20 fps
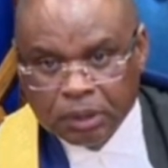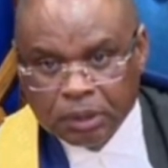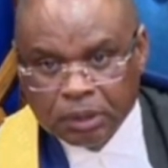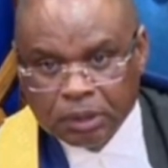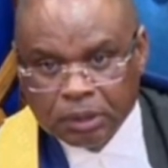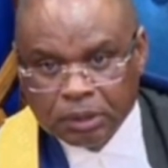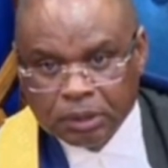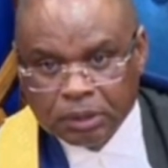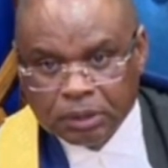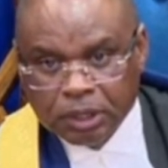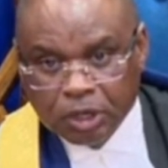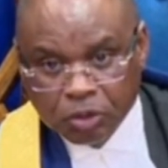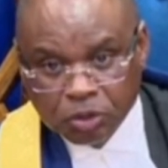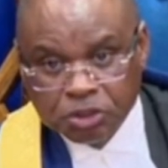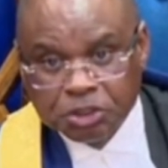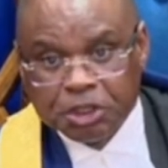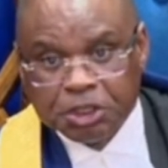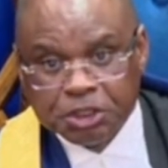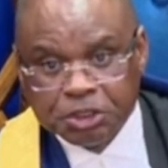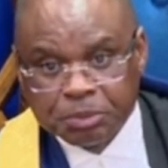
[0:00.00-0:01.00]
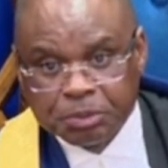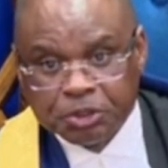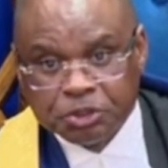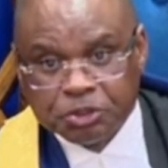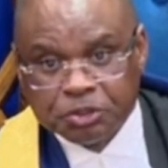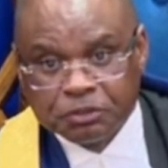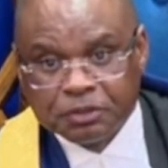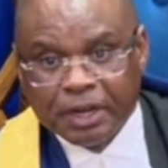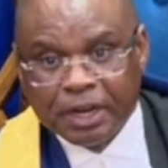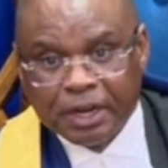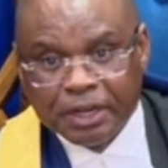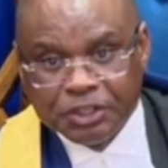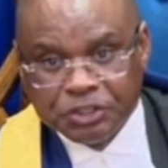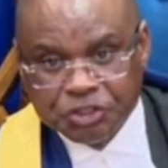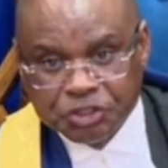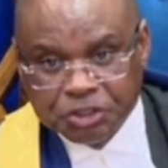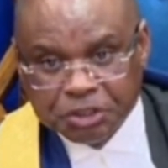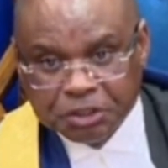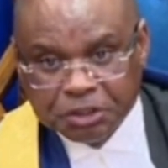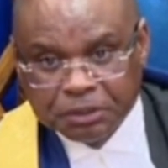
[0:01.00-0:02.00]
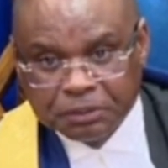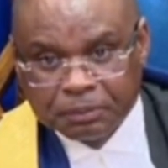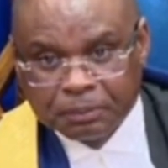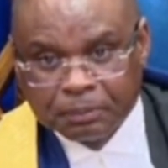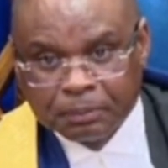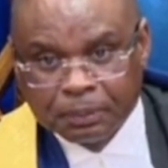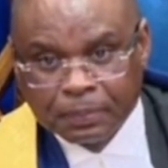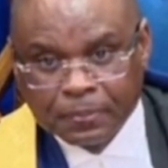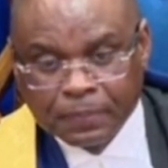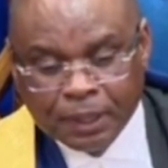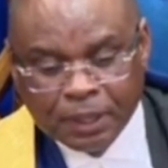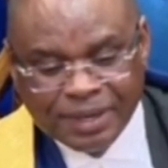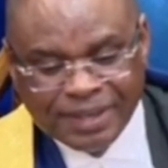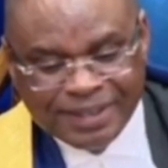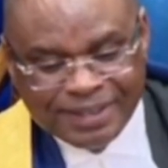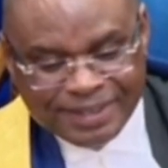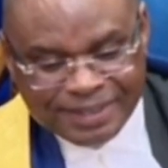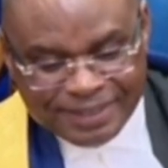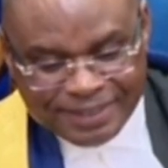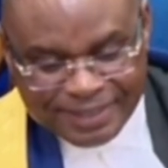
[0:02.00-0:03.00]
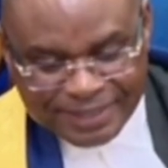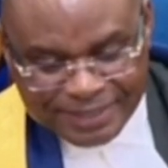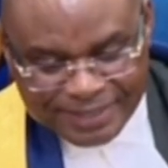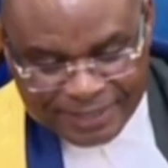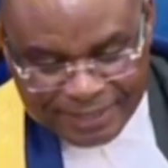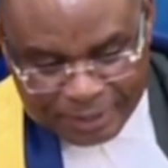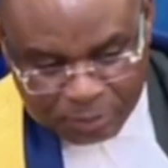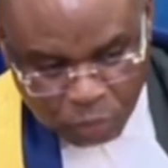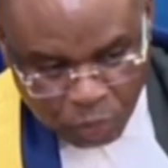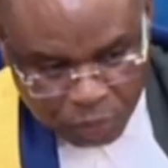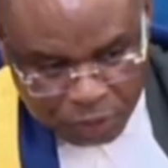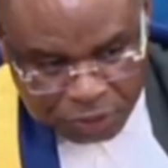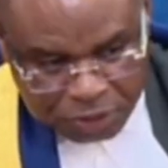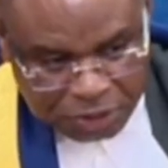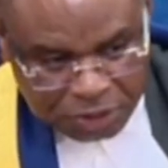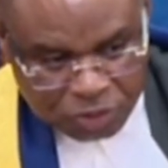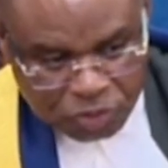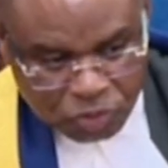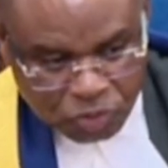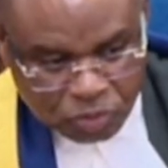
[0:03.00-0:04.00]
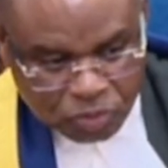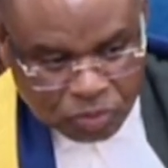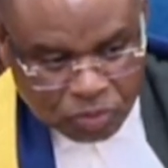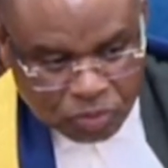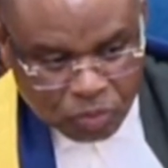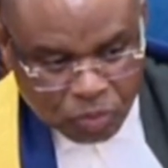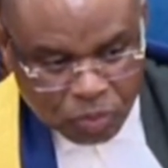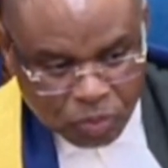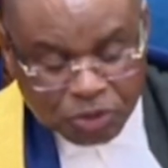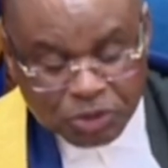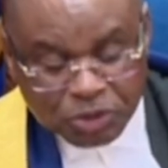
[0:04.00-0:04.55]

That was the response of the IG. Some questions was